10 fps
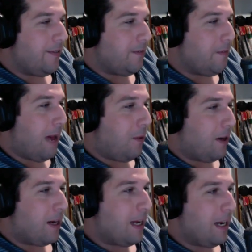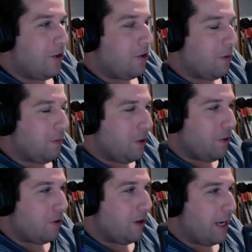malware can get on your
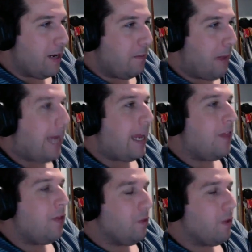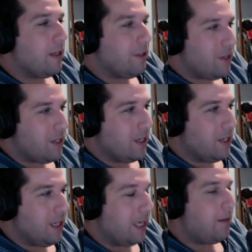computer and can back end through this.
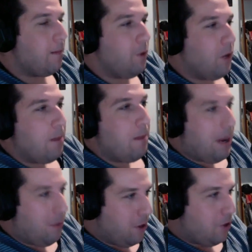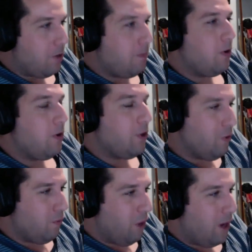Like, you get malware on your computer,
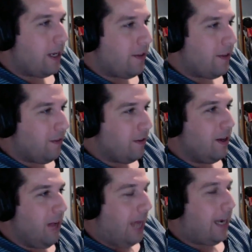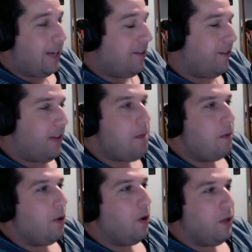you run it, and it can
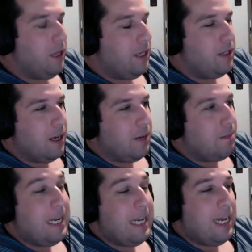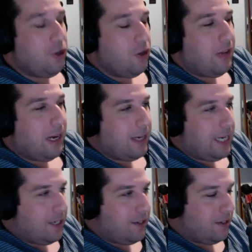disable all these mitigation
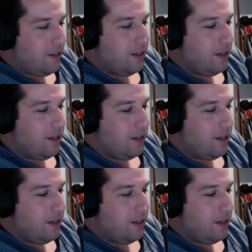techniques.